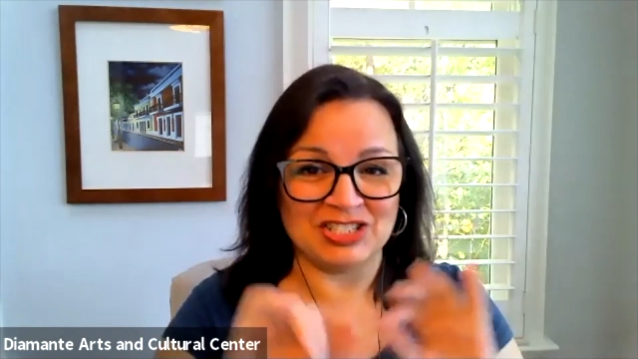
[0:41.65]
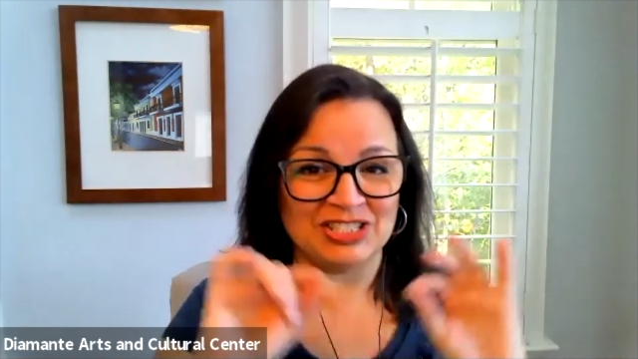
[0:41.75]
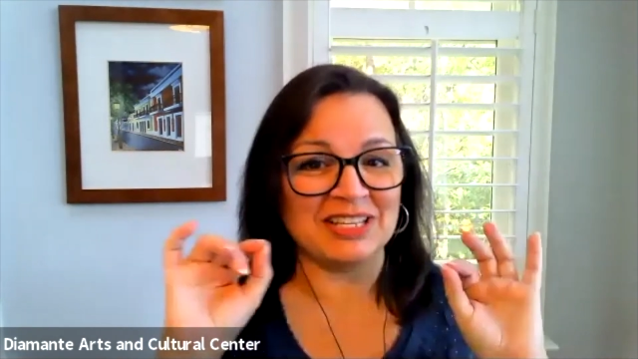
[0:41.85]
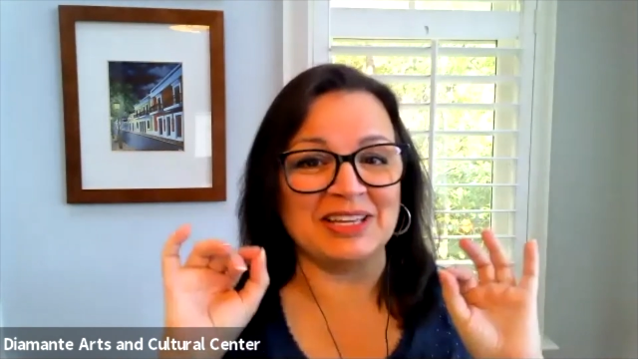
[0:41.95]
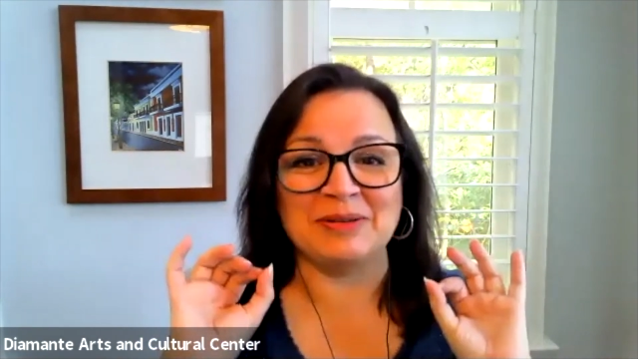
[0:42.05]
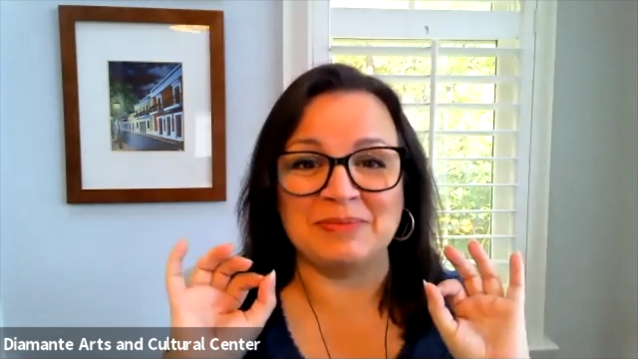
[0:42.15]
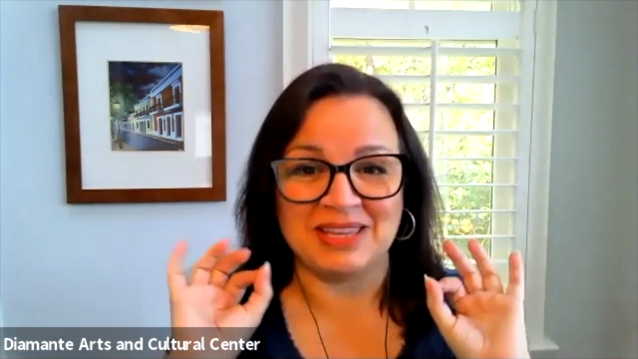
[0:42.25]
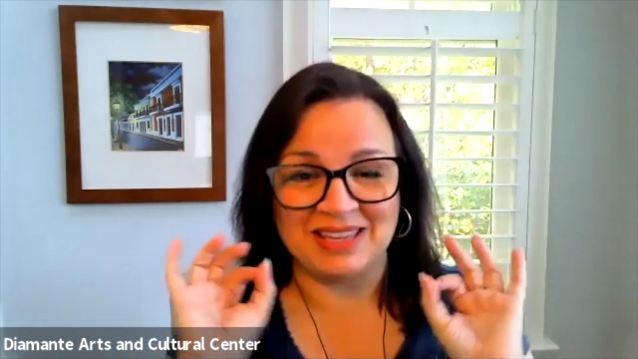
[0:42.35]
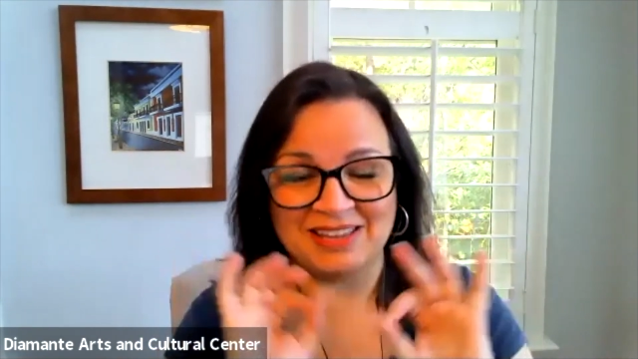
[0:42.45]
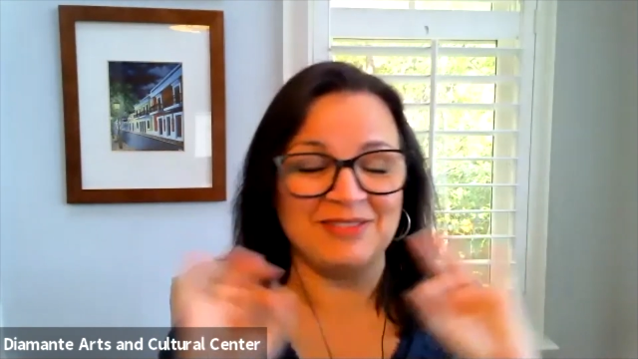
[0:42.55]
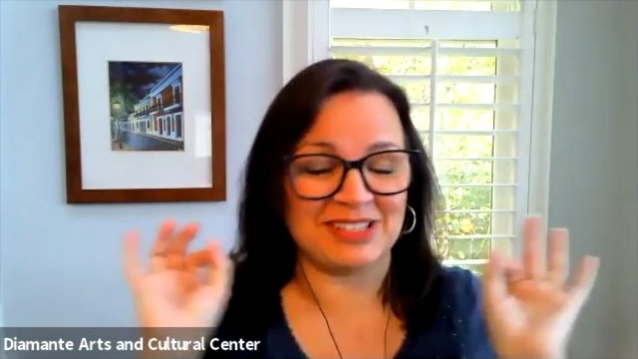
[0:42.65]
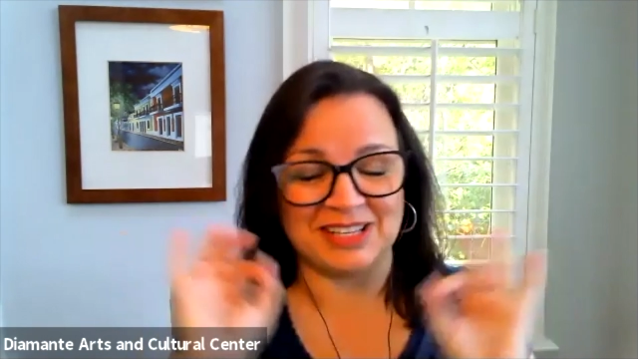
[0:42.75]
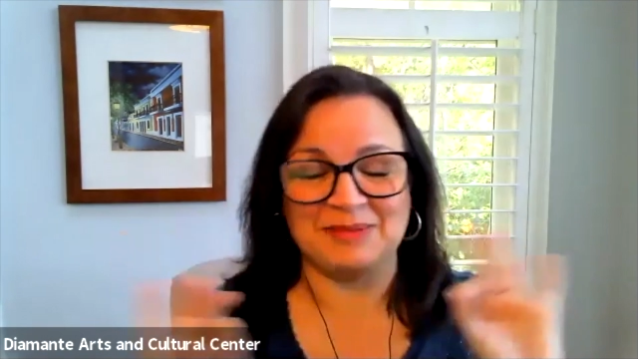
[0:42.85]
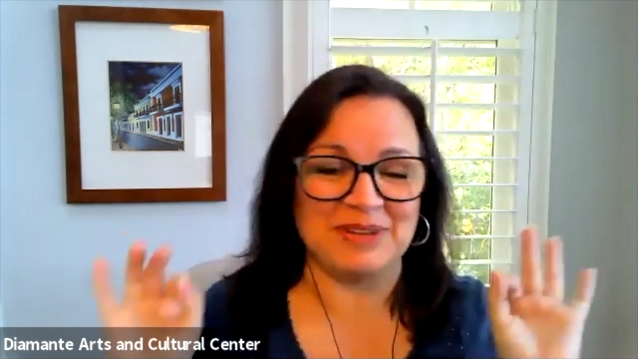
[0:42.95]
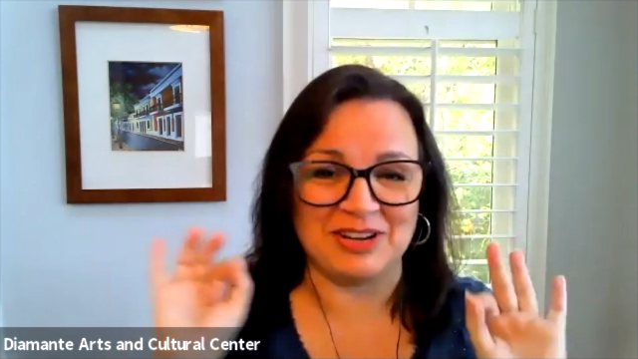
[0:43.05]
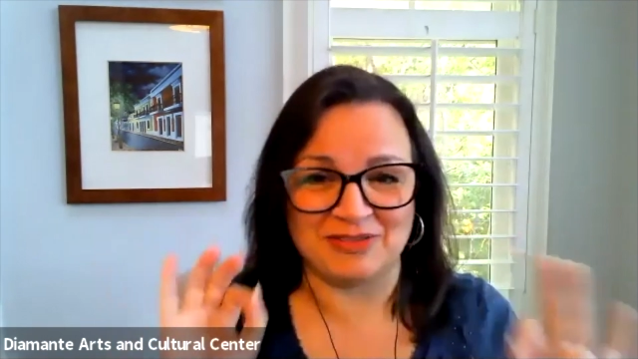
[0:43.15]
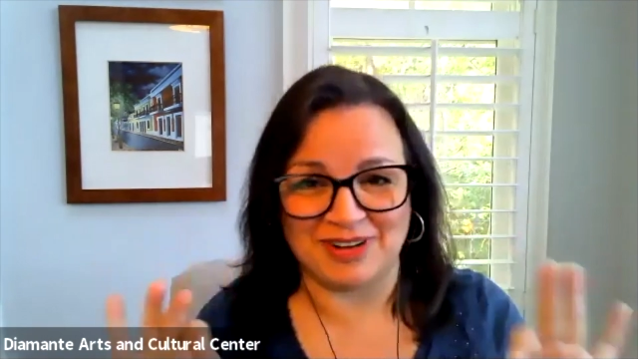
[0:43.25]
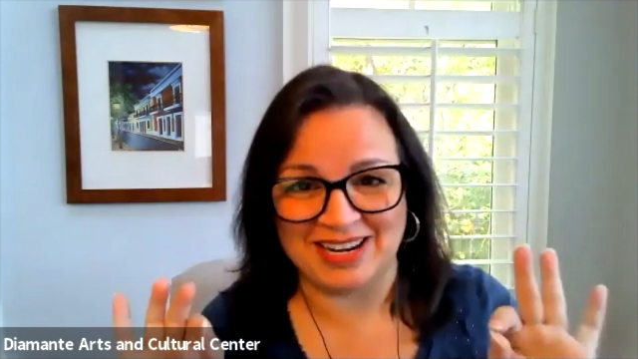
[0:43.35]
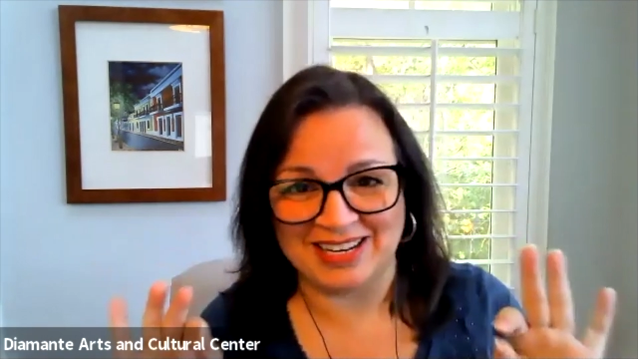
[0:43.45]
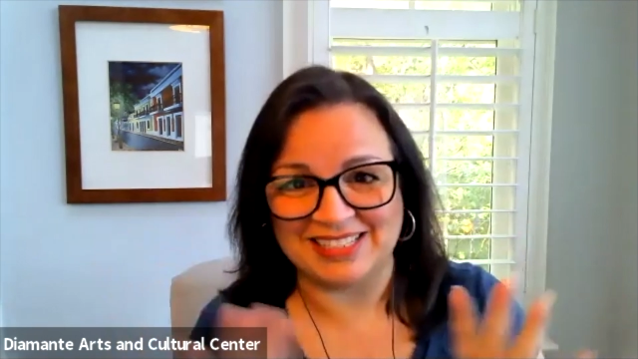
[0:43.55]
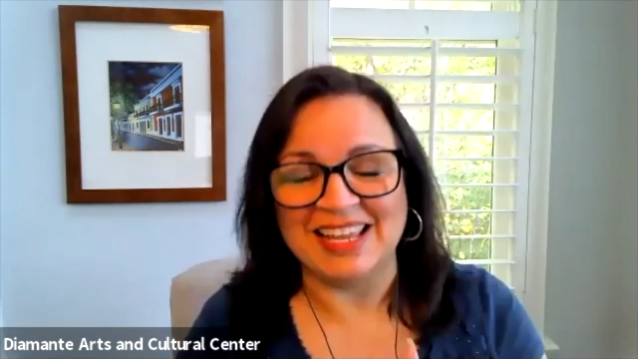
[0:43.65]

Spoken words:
It's gonna be great.